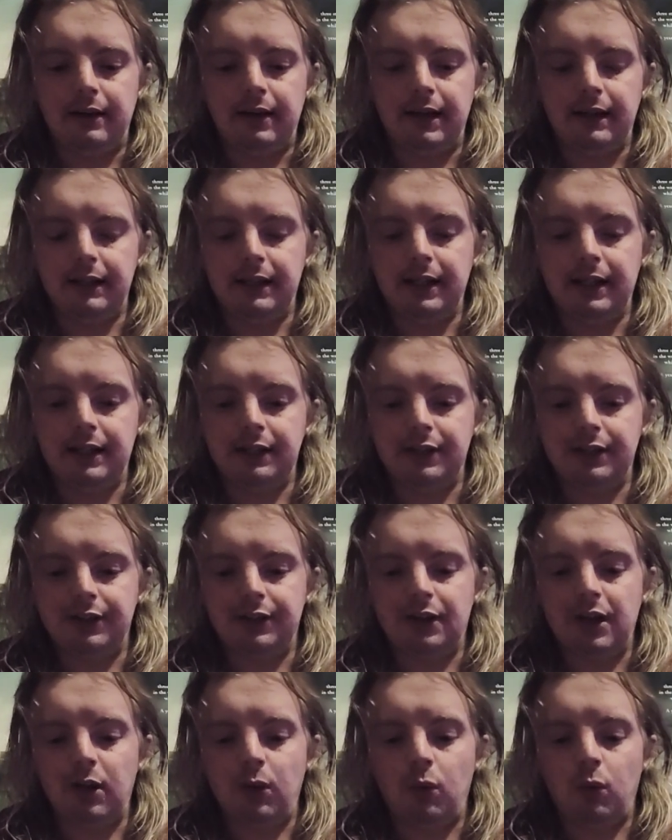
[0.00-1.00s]
yeah, it's just
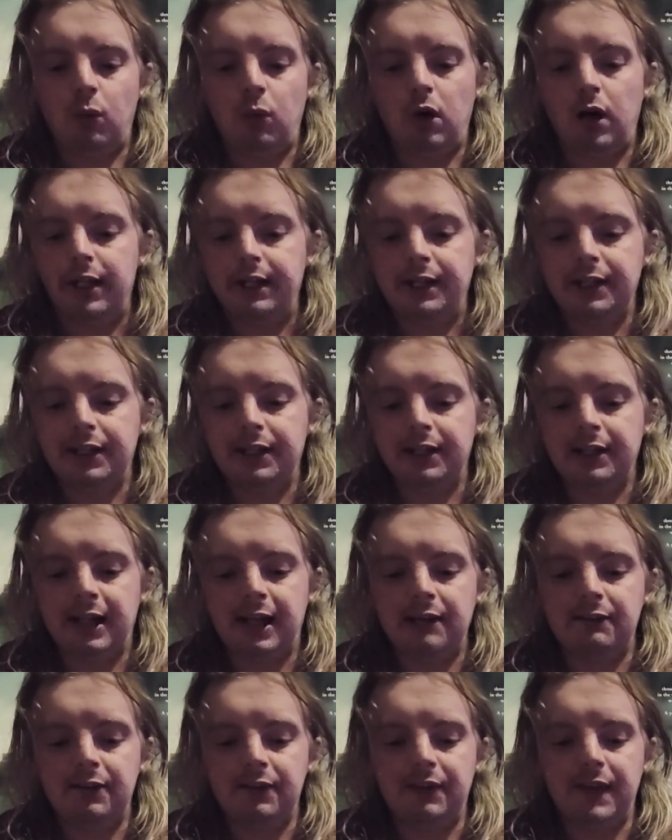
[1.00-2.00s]
like why they didn't
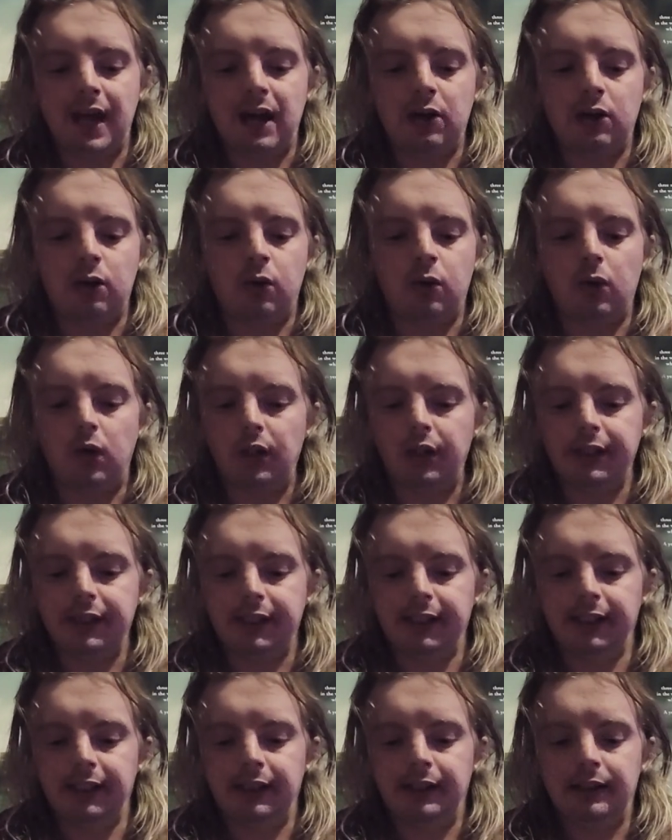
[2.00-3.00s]
give it that
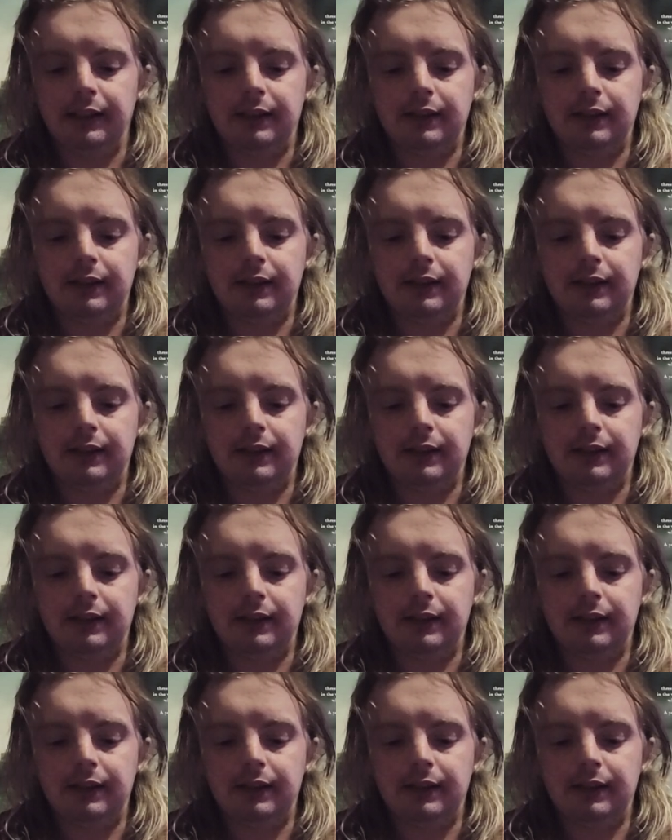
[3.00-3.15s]
quality.